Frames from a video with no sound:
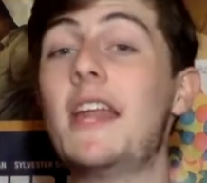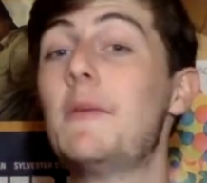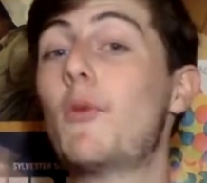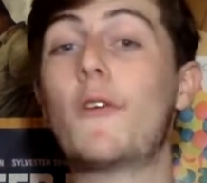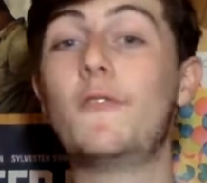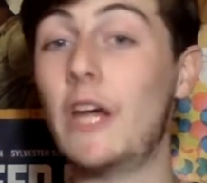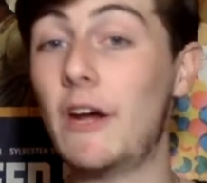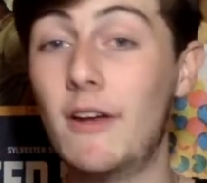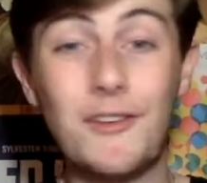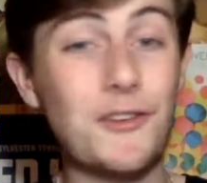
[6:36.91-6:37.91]
any more of
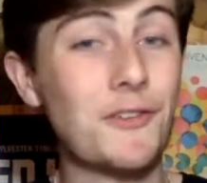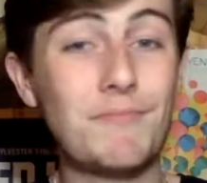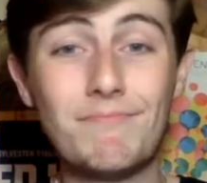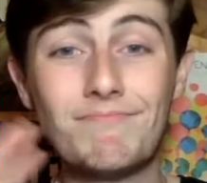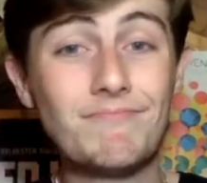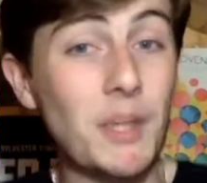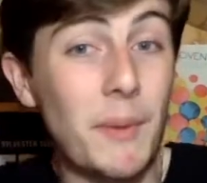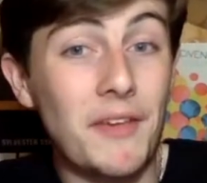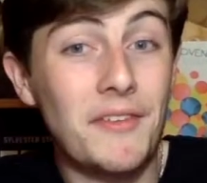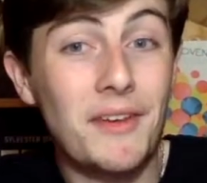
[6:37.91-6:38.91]
Jerry is just the
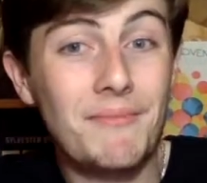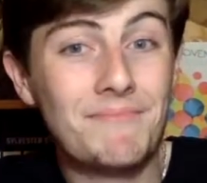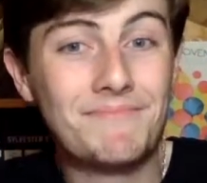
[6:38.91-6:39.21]
best thing.